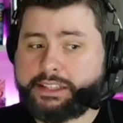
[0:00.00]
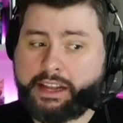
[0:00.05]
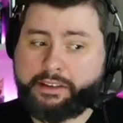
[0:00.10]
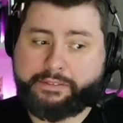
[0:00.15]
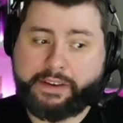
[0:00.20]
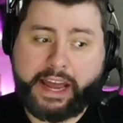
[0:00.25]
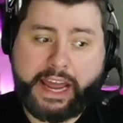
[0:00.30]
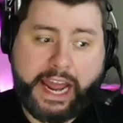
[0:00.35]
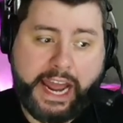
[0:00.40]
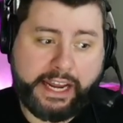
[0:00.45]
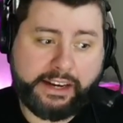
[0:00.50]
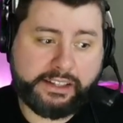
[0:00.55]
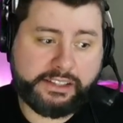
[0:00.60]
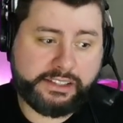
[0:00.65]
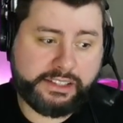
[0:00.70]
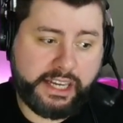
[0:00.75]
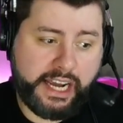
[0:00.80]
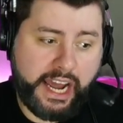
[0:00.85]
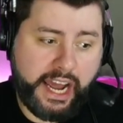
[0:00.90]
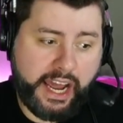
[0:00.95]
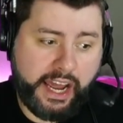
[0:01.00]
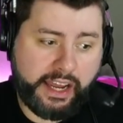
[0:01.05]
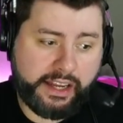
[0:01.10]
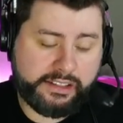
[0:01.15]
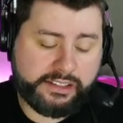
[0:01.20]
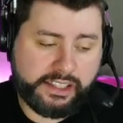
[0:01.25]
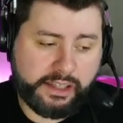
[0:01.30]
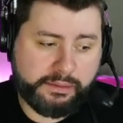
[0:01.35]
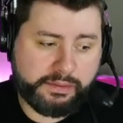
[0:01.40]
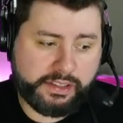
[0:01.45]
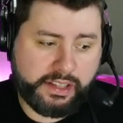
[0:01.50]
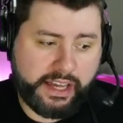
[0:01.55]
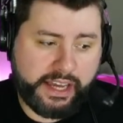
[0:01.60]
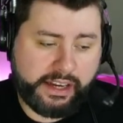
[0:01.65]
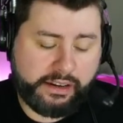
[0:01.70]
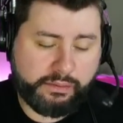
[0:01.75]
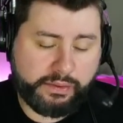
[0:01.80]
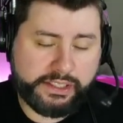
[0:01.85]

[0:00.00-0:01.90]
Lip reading: If I had to say, it seems like